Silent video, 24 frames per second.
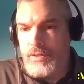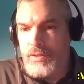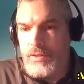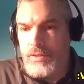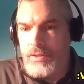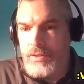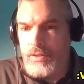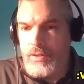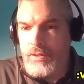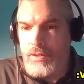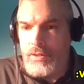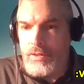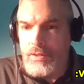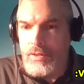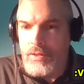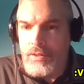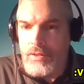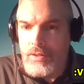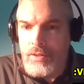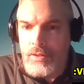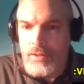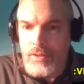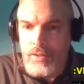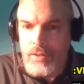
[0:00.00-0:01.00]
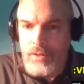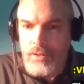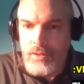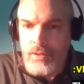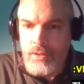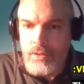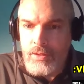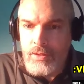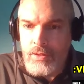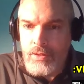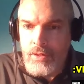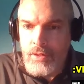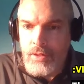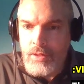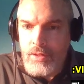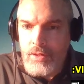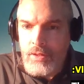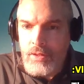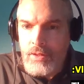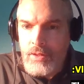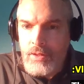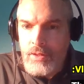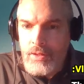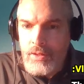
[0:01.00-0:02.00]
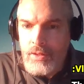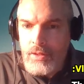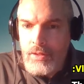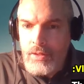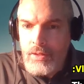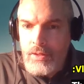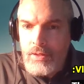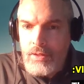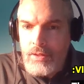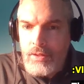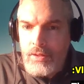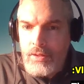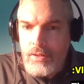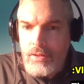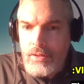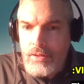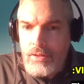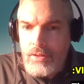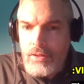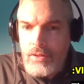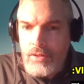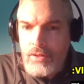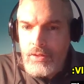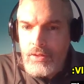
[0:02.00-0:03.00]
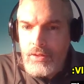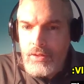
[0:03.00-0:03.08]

Nobody speaks.